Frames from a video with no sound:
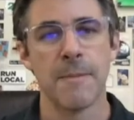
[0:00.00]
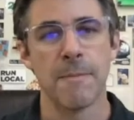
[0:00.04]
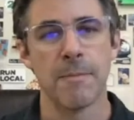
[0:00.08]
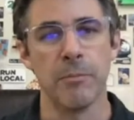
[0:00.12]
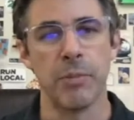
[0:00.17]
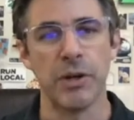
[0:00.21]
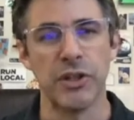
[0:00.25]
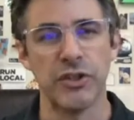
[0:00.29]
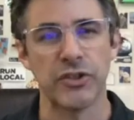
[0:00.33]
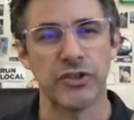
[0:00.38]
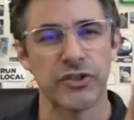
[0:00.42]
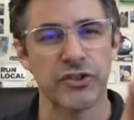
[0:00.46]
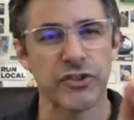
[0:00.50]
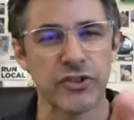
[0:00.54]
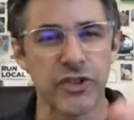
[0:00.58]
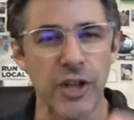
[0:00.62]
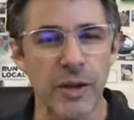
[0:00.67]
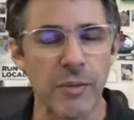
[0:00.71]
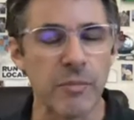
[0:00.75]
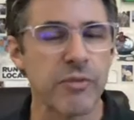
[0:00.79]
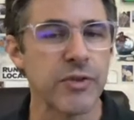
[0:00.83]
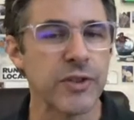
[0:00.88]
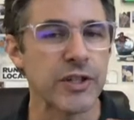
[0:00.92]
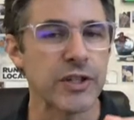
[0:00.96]
But
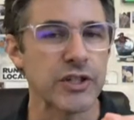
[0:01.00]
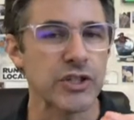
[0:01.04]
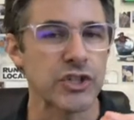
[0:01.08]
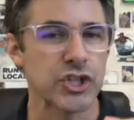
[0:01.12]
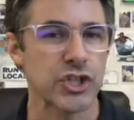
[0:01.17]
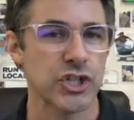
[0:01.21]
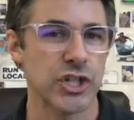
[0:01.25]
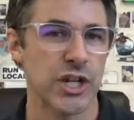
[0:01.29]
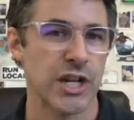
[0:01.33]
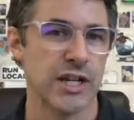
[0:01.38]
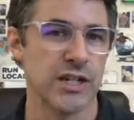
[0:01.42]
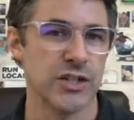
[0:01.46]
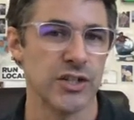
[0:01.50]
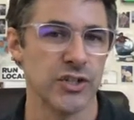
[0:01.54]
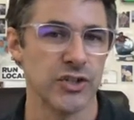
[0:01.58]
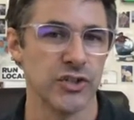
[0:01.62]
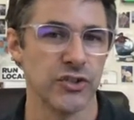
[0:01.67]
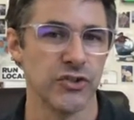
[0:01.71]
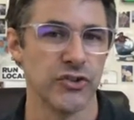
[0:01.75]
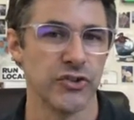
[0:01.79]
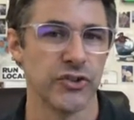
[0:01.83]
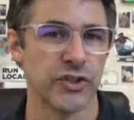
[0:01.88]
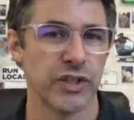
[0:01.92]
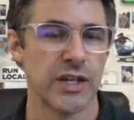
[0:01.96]
something
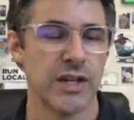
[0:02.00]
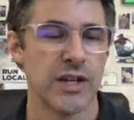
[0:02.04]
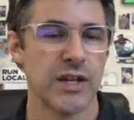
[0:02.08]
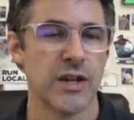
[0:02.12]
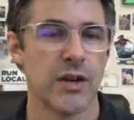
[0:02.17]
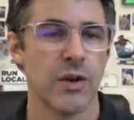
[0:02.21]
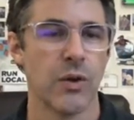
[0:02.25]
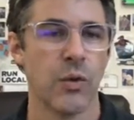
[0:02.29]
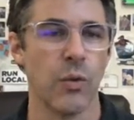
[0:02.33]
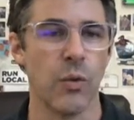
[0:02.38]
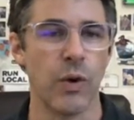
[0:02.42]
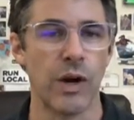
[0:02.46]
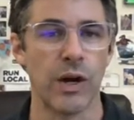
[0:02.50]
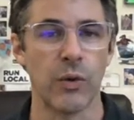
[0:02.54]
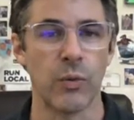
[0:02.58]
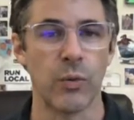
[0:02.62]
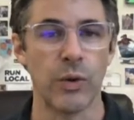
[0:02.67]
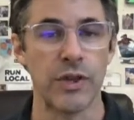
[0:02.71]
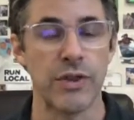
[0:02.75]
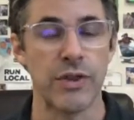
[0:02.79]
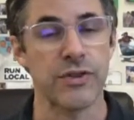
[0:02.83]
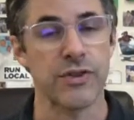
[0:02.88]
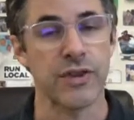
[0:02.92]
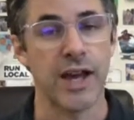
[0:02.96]
changes where
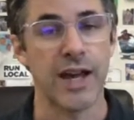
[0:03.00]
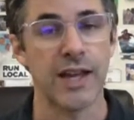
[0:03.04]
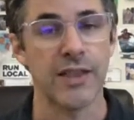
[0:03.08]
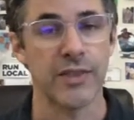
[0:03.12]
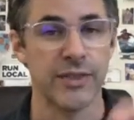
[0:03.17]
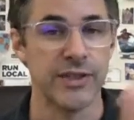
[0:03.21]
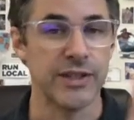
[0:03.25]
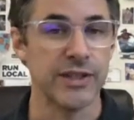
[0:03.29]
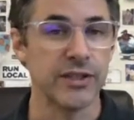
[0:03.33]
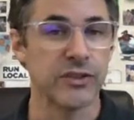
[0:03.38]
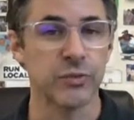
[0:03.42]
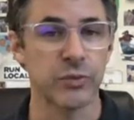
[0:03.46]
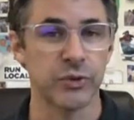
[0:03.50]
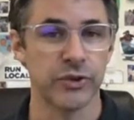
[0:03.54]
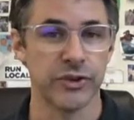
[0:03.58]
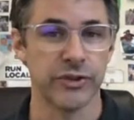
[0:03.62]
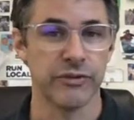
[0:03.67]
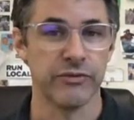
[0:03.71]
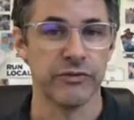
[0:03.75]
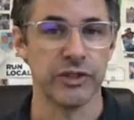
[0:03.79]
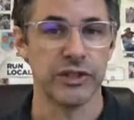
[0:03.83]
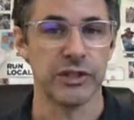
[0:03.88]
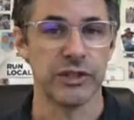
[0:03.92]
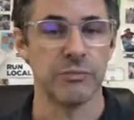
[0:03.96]
we thought this was the
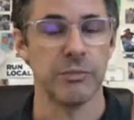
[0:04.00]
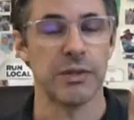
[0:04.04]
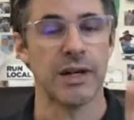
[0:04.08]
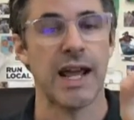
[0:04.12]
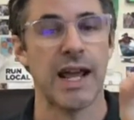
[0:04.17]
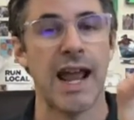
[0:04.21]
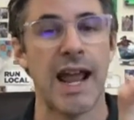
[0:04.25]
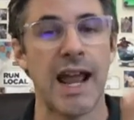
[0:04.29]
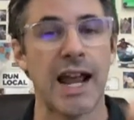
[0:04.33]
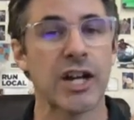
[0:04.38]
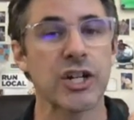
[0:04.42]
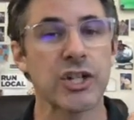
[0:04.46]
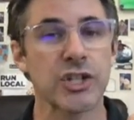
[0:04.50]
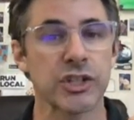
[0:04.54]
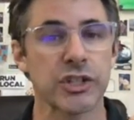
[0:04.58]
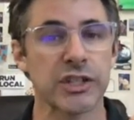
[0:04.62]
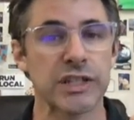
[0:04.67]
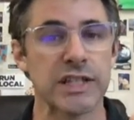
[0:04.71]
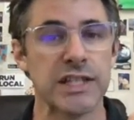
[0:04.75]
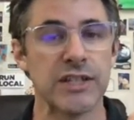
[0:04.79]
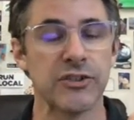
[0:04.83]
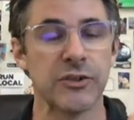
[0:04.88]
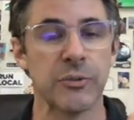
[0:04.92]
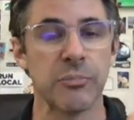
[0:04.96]
villain, but actually
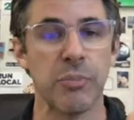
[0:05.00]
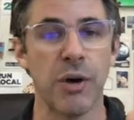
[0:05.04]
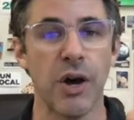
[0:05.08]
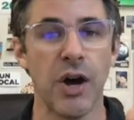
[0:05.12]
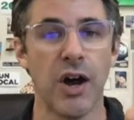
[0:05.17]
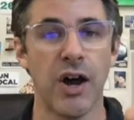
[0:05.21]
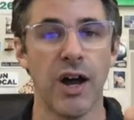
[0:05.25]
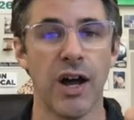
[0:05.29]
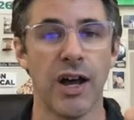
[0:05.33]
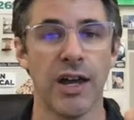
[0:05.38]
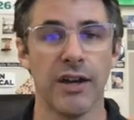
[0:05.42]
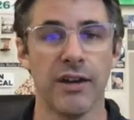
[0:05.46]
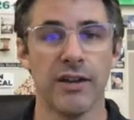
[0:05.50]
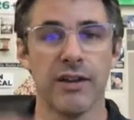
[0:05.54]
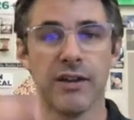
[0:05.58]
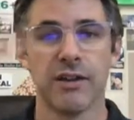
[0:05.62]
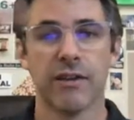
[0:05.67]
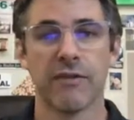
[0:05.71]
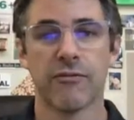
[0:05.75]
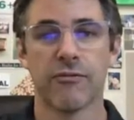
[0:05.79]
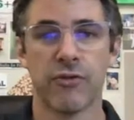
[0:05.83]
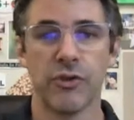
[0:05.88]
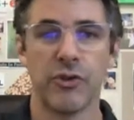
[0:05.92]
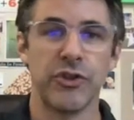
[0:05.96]
he's a pawn
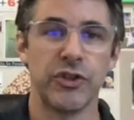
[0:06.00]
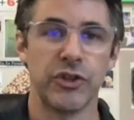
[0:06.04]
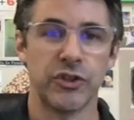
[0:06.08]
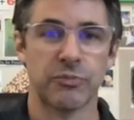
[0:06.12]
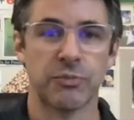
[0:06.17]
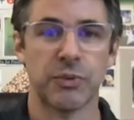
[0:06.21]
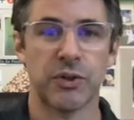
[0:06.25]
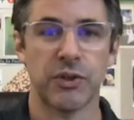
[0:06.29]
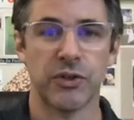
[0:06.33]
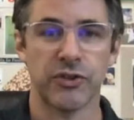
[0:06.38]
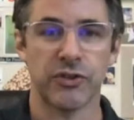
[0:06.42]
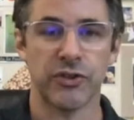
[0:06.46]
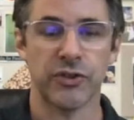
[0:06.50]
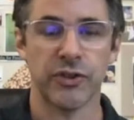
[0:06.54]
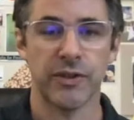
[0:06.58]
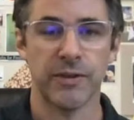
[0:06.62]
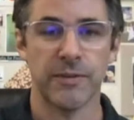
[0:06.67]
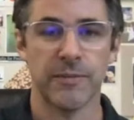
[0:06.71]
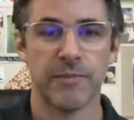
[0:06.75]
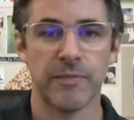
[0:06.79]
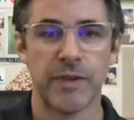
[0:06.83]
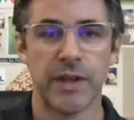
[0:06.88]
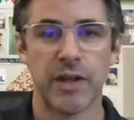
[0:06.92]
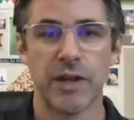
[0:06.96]
for this person.
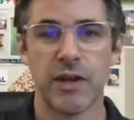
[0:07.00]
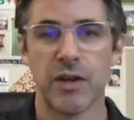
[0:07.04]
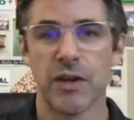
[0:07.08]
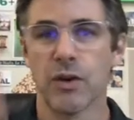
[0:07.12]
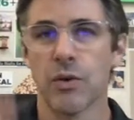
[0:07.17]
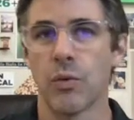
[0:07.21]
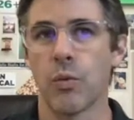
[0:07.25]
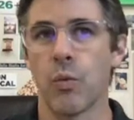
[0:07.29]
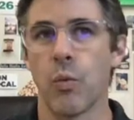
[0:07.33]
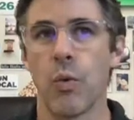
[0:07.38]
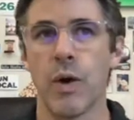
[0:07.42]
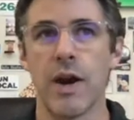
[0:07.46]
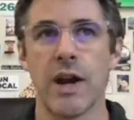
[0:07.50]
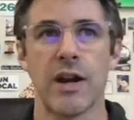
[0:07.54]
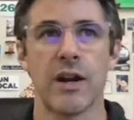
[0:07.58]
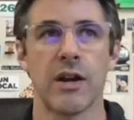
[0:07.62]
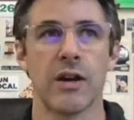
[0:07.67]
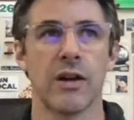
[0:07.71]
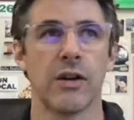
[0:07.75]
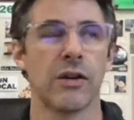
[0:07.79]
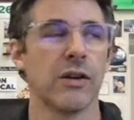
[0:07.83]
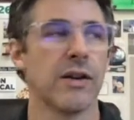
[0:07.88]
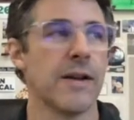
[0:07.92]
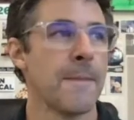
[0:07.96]

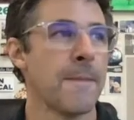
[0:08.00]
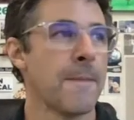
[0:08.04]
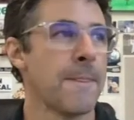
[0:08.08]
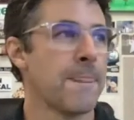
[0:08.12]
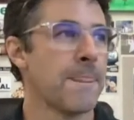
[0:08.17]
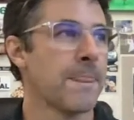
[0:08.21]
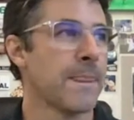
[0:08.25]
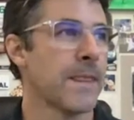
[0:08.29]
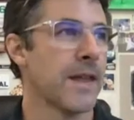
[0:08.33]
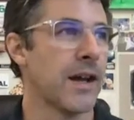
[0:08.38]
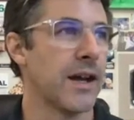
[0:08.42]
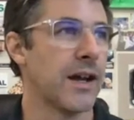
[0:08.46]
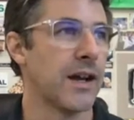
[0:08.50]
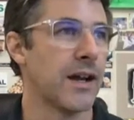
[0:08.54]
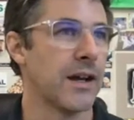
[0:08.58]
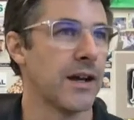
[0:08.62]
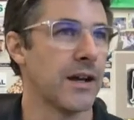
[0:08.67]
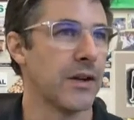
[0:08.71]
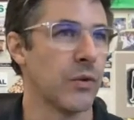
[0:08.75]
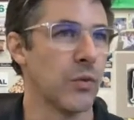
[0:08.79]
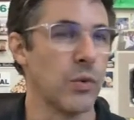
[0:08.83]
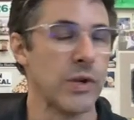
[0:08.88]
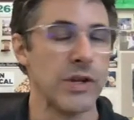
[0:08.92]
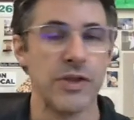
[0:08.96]
Where
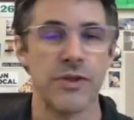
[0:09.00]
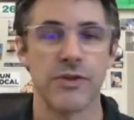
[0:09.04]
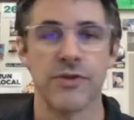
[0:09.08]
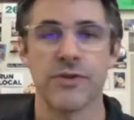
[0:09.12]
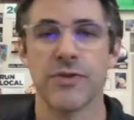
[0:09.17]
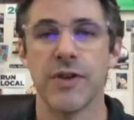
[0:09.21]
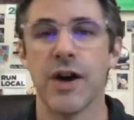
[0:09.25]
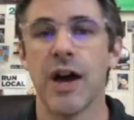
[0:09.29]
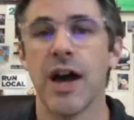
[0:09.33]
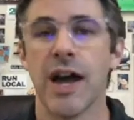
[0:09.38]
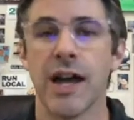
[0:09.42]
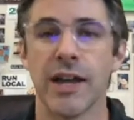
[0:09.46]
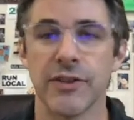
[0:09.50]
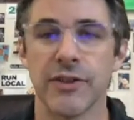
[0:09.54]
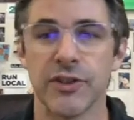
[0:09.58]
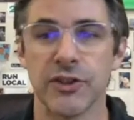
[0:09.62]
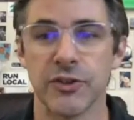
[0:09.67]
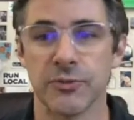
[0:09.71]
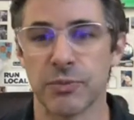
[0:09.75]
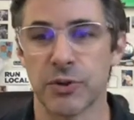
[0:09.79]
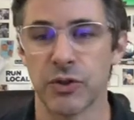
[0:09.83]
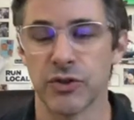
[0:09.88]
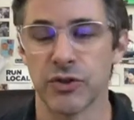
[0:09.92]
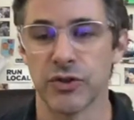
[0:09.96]
we thought this
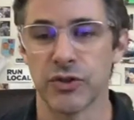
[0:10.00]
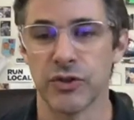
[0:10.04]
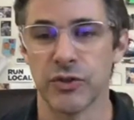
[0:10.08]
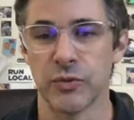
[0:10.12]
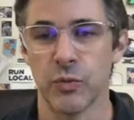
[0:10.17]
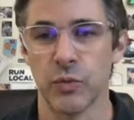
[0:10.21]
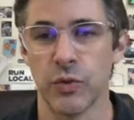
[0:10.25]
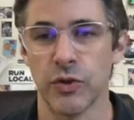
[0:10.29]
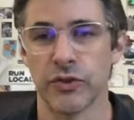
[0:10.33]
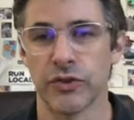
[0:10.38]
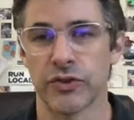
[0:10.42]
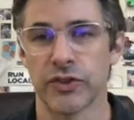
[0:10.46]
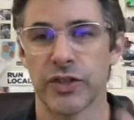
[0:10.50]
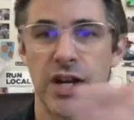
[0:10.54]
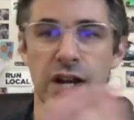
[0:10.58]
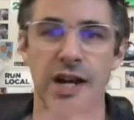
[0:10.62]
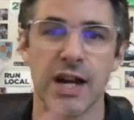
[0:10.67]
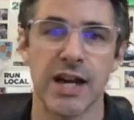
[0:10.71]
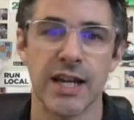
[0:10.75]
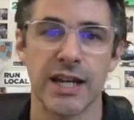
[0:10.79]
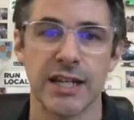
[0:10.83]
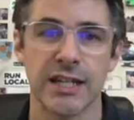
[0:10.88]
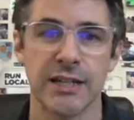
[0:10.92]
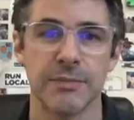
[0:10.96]
person was
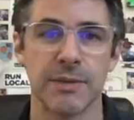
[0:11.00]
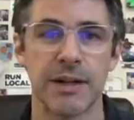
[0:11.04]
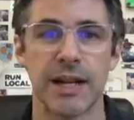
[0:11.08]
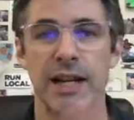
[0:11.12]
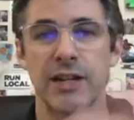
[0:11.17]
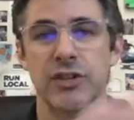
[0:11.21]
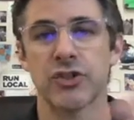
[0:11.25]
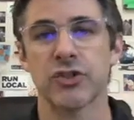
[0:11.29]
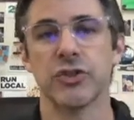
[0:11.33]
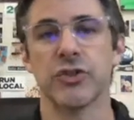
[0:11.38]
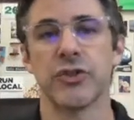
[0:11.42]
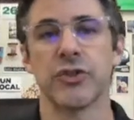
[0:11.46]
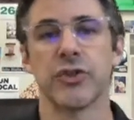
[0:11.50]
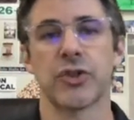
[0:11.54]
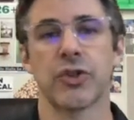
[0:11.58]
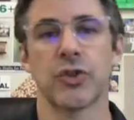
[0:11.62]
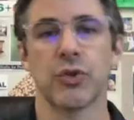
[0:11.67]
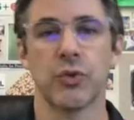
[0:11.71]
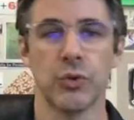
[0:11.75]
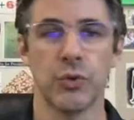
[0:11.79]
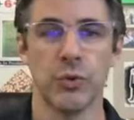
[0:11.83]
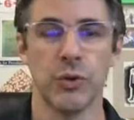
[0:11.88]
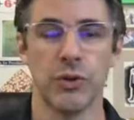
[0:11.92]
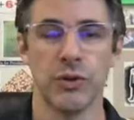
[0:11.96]
kind, but actually they're
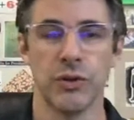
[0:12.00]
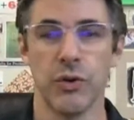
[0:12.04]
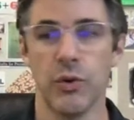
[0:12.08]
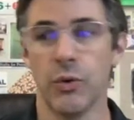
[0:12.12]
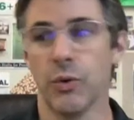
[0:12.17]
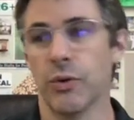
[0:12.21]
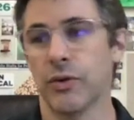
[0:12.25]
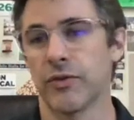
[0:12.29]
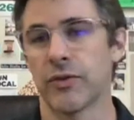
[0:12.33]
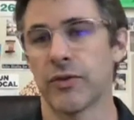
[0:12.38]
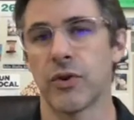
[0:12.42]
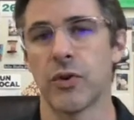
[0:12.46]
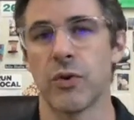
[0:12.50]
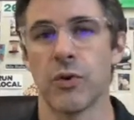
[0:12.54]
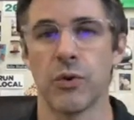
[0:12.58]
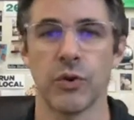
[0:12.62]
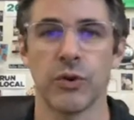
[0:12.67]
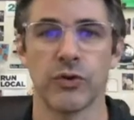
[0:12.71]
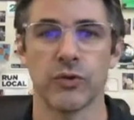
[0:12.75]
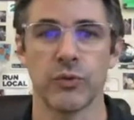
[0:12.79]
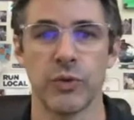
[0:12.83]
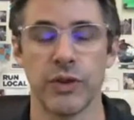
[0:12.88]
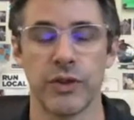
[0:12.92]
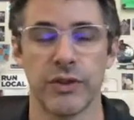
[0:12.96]
cruel. Or, of
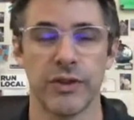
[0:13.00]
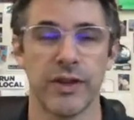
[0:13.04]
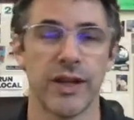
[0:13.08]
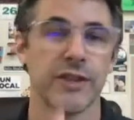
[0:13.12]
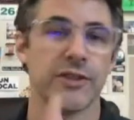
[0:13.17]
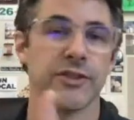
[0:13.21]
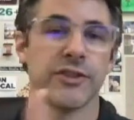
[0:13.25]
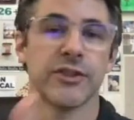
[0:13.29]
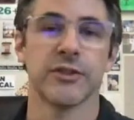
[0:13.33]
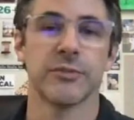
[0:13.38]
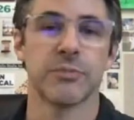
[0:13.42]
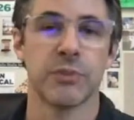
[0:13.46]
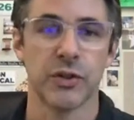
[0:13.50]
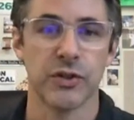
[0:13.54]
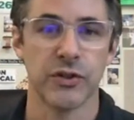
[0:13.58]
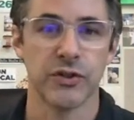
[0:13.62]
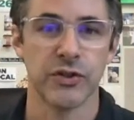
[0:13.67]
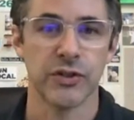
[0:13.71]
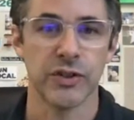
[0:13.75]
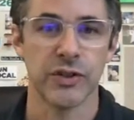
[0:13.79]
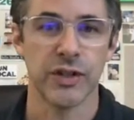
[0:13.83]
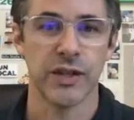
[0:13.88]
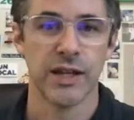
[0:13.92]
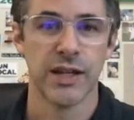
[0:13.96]
course, we thought this
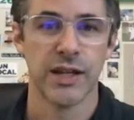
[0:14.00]
person